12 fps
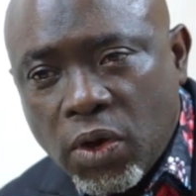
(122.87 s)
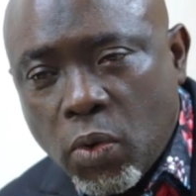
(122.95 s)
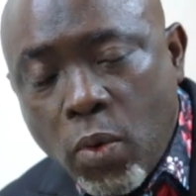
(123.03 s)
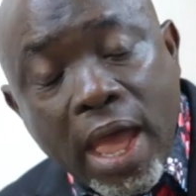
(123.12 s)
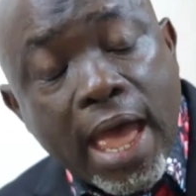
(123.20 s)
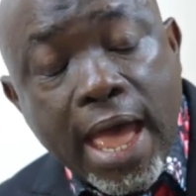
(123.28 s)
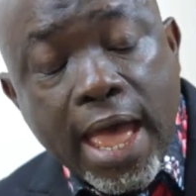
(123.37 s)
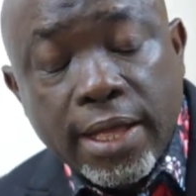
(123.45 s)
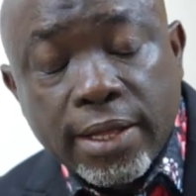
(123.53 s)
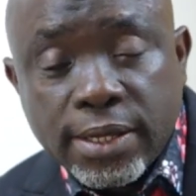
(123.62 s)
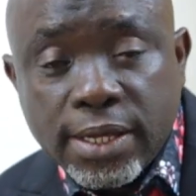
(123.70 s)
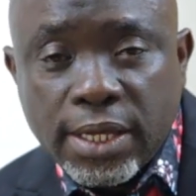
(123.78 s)

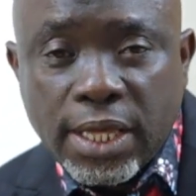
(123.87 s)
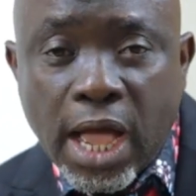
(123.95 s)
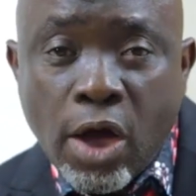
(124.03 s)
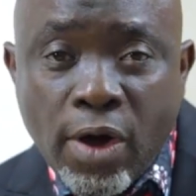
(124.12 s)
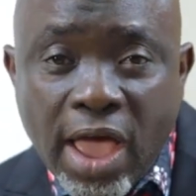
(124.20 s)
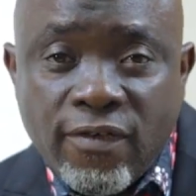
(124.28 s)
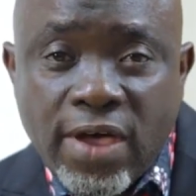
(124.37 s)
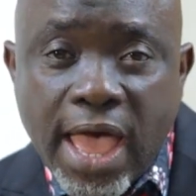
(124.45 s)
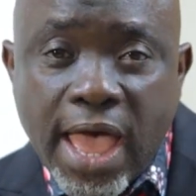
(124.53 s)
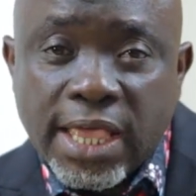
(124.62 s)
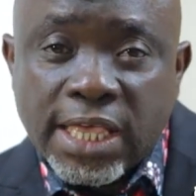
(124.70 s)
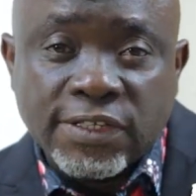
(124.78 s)
Where,
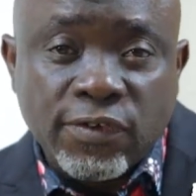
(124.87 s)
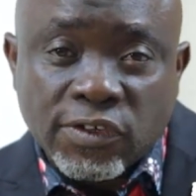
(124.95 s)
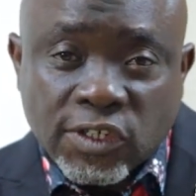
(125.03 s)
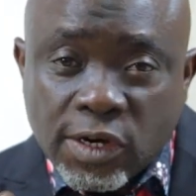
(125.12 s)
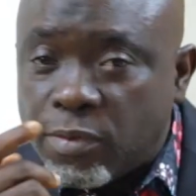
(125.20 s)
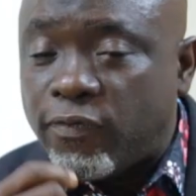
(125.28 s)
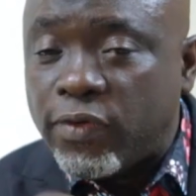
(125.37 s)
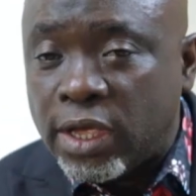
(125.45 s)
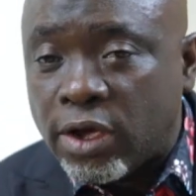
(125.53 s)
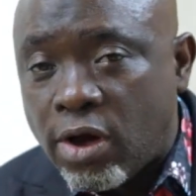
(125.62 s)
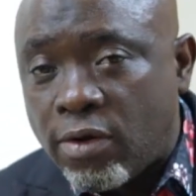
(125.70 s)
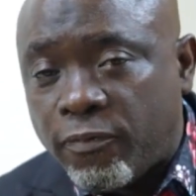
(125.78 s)
however, is for stream of
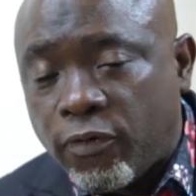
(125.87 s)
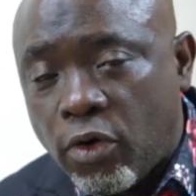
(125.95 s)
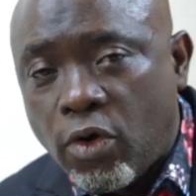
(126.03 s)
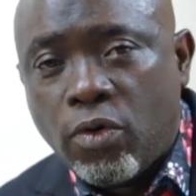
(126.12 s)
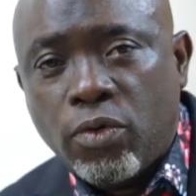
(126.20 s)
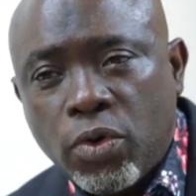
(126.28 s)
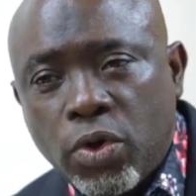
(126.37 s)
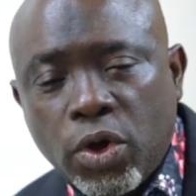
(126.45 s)
income flow,